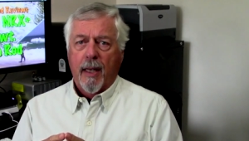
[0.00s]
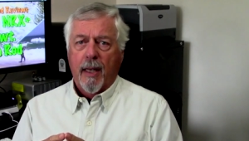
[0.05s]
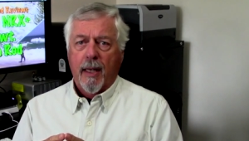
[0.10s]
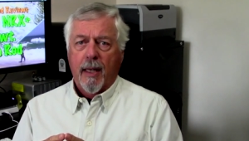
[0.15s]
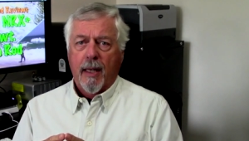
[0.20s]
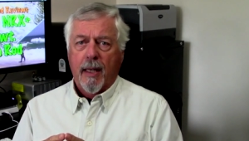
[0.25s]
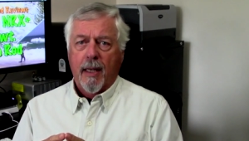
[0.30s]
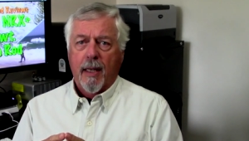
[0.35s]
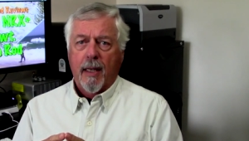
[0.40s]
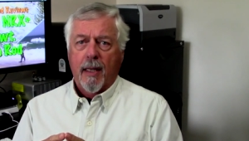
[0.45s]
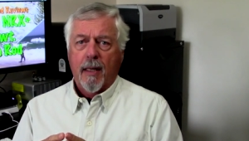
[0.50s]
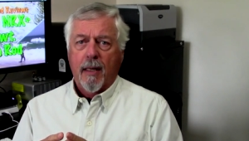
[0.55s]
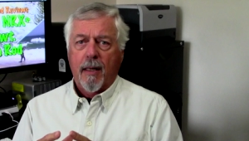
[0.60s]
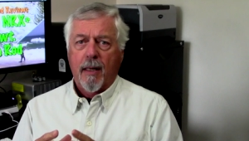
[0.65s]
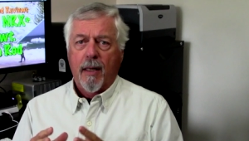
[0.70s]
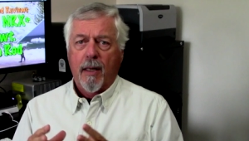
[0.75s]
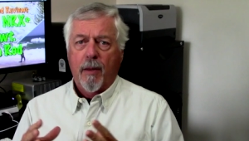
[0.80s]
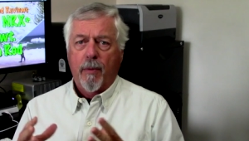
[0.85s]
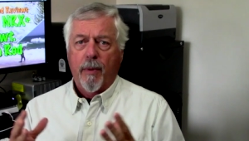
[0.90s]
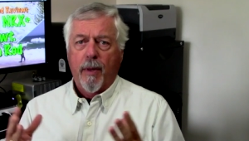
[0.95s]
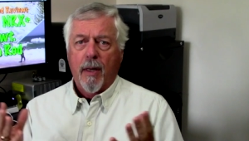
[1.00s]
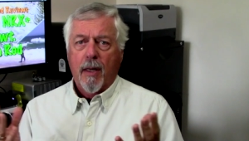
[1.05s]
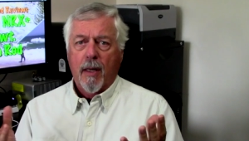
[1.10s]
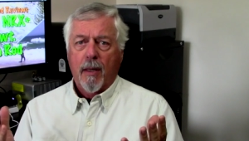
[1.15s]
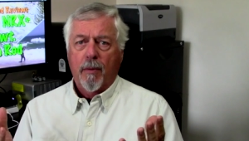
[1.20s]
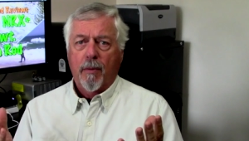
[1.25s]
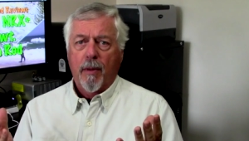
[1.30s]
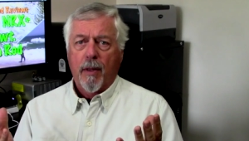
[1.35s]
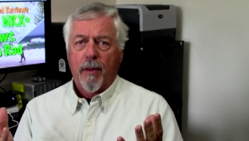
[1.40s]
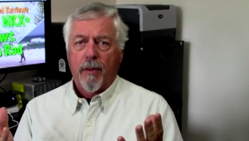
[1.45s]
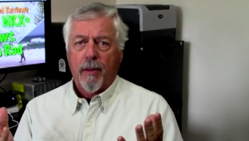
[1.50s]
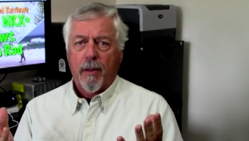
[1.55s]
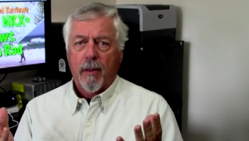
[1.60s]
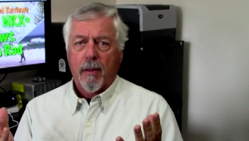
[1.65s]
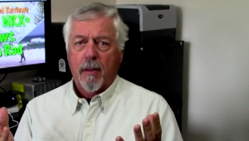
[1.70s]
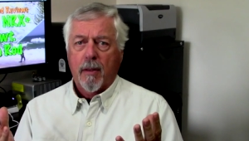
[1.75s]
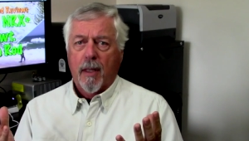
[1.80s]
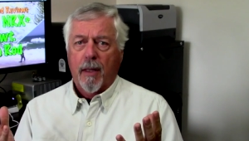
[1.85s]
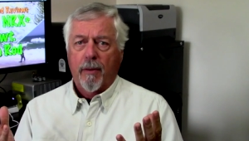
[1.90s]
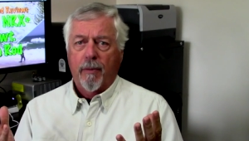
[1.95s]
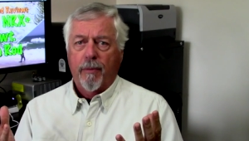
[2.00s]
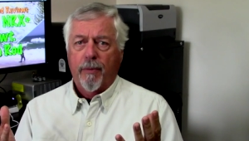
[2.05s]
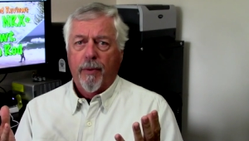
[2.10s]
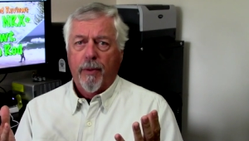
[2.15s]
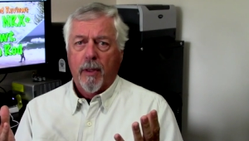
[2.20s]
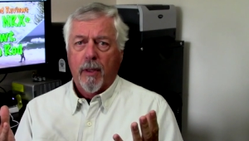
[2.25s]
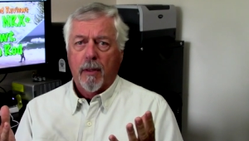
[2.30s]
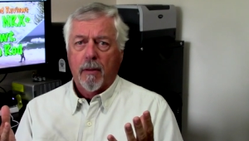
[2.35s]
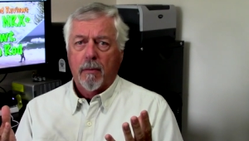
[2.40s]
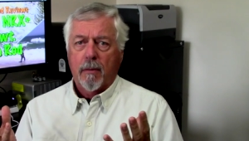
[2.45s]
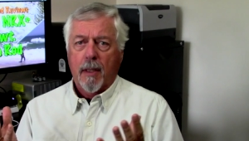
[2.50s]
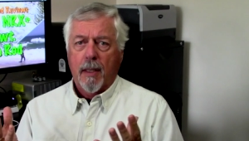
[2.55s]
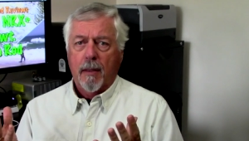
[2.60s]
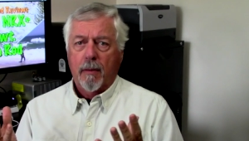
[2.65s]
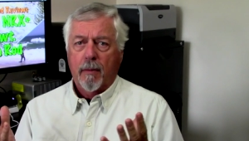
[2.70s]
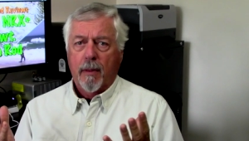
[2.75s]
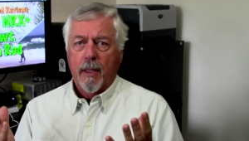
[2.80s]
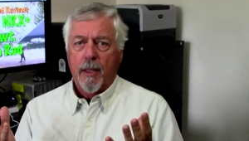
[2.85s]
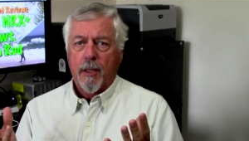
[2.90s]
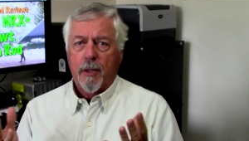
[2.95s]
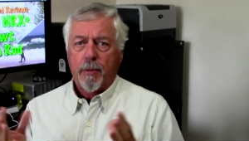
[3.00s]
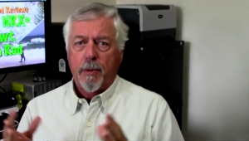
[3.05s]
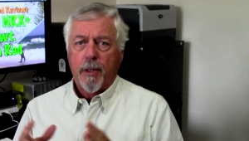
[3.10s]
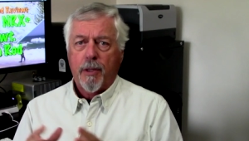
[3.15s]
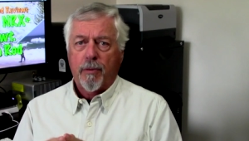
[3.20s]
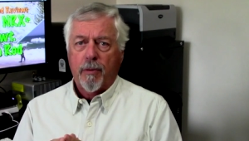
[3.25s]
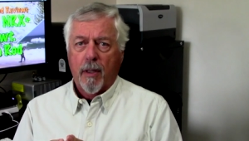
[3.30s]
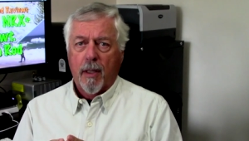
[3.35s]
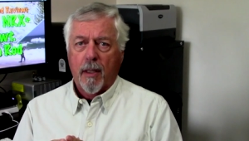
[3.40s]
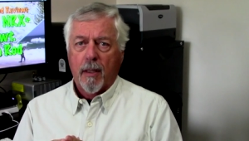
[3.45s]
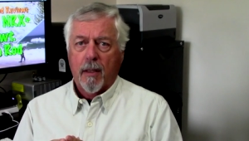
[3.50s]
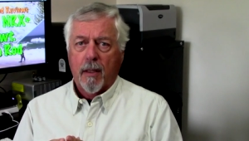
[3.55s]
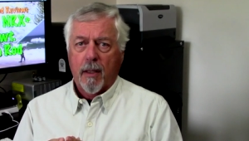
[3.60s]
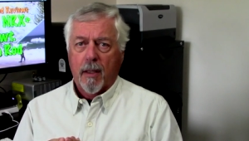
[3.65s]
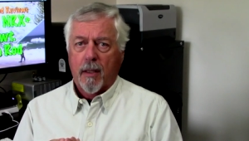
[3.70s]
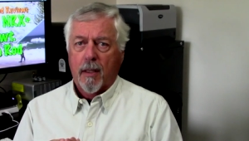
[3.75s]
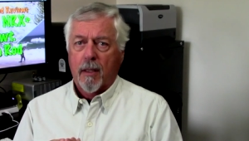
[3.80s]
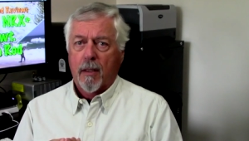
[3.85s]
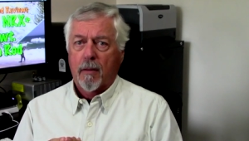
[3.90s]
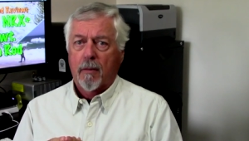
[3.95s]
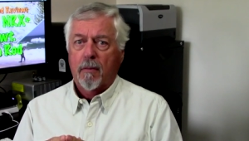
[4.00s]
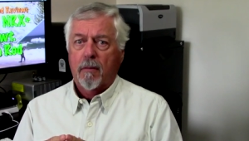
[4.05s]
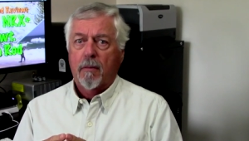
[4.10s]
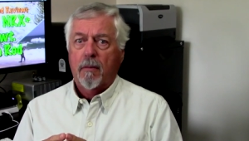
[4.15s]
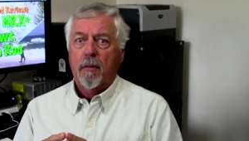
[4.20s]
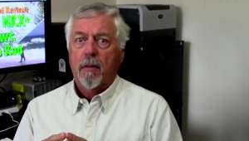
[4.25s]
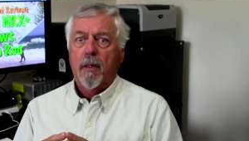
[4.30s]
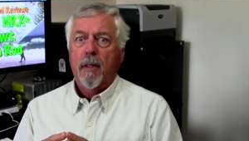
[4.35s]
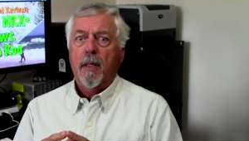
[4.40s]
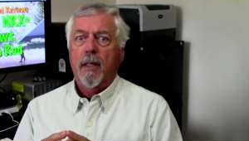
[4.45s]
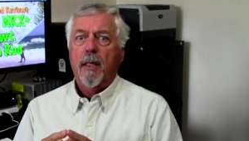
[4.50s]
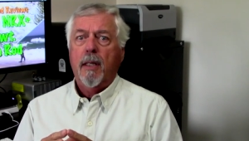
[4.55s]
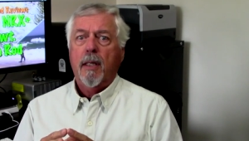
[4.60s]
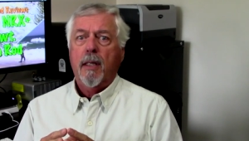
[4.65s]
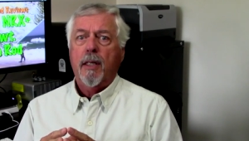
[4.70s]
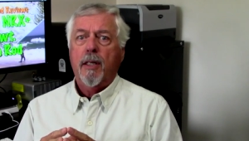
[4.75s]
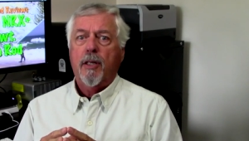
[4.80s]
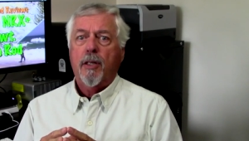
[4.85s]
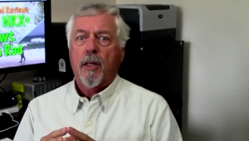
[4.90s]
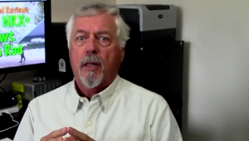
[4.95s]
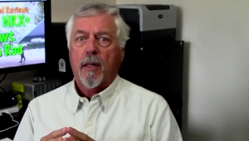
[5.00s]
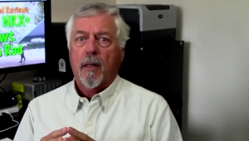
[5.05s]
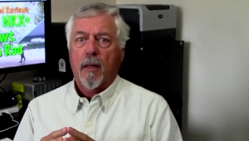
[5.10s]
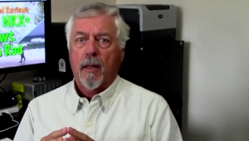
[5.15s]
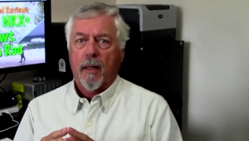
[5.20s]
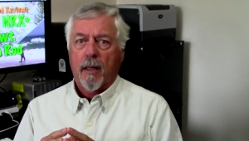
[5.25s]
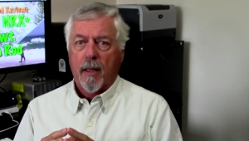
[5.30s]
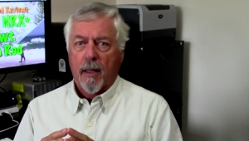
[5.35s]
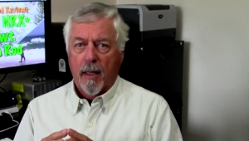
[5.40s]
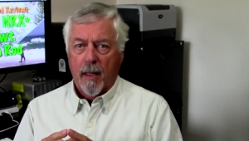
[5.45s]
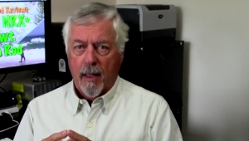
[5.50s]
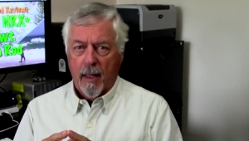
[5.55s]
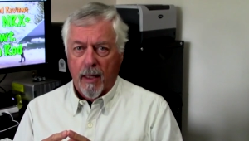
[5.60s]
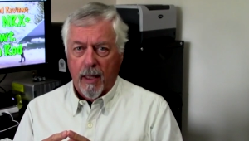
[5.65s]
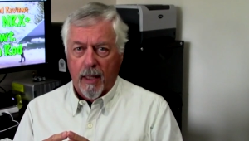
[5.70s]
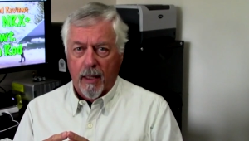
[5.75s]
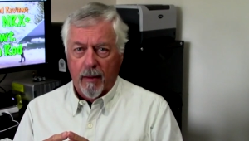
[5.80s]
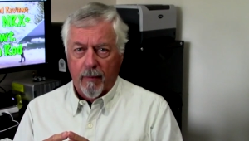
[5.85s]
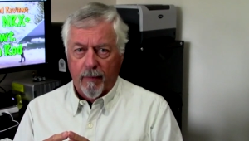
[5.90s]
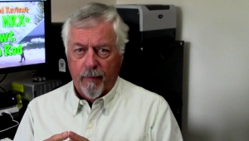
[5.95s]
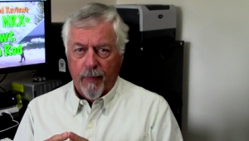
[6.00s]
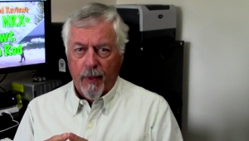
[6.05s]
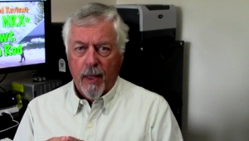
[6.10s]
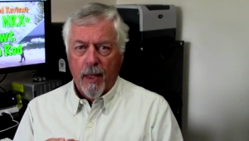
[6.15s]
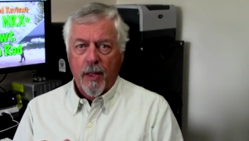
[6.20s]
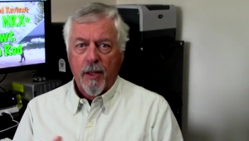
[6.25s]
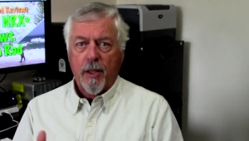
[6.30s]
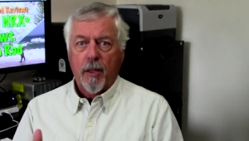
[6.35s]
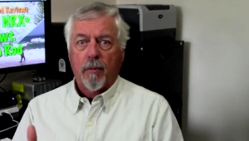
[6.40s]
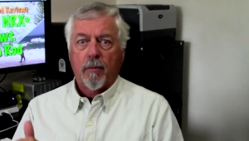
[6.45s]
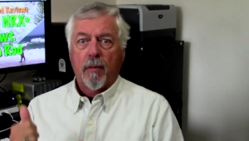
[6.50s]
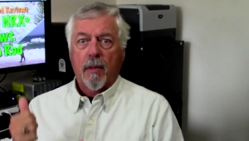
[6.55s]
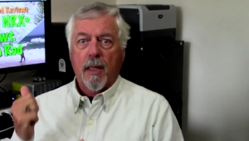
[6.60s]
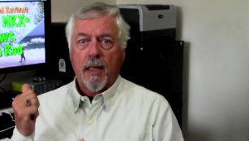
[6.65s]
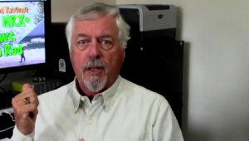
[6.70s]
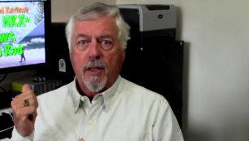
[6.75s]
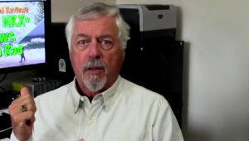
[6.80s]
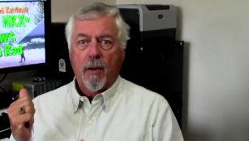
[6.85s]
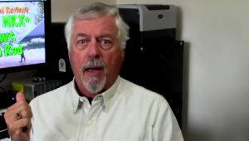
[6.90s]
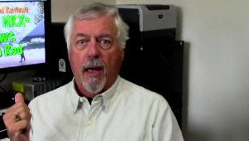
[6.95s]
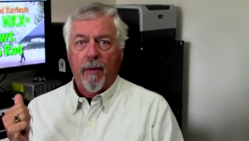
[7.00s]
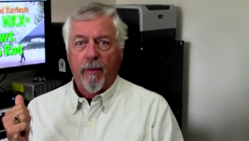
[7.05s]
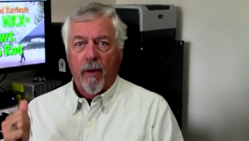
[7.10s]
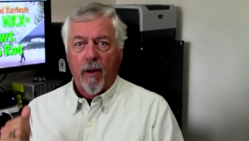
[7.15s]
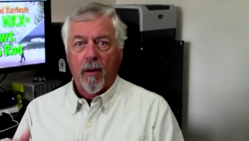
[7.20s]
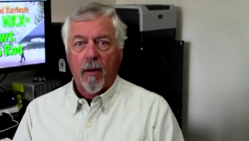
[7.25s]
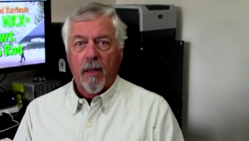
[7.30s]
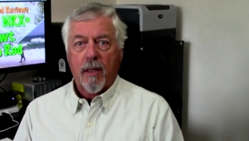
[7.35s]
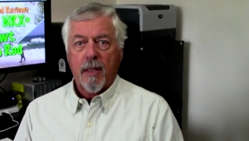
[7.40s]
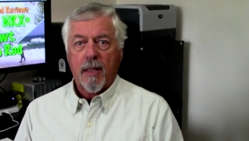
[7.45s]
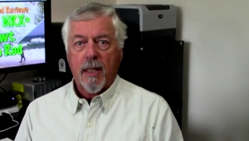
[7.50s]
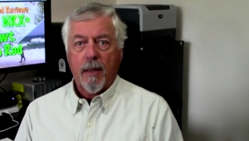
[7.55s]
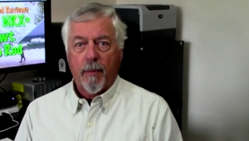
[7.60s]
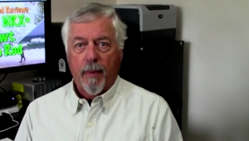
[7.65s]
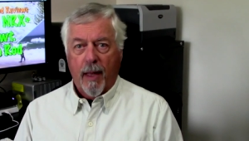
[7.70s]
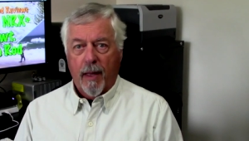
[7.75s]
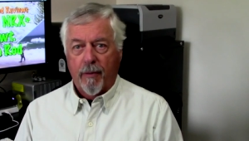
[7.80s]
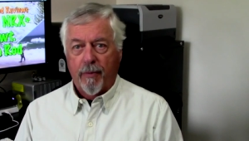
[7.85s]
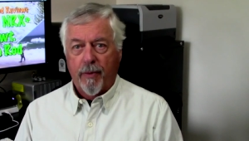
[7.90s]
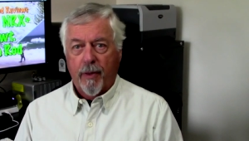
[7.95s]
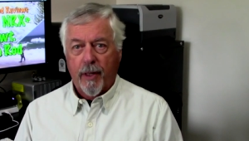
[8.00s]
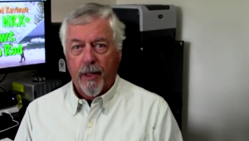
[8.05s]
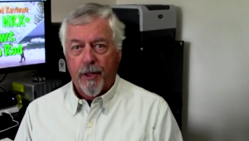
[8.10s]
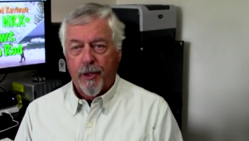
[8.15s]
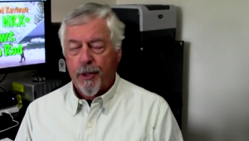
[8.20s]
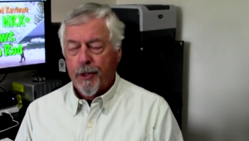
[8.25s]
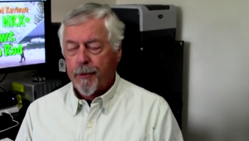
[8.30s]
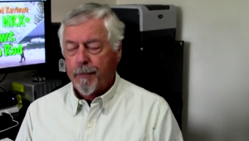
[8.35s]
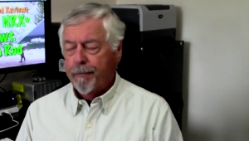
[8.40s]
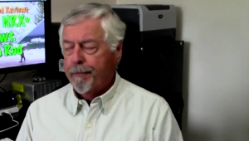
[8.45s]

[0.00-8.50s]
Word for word: And here we are with a 11 foot 8 weight switch rod that can really chuck a lot of line. So let's go have a look at some of that footage.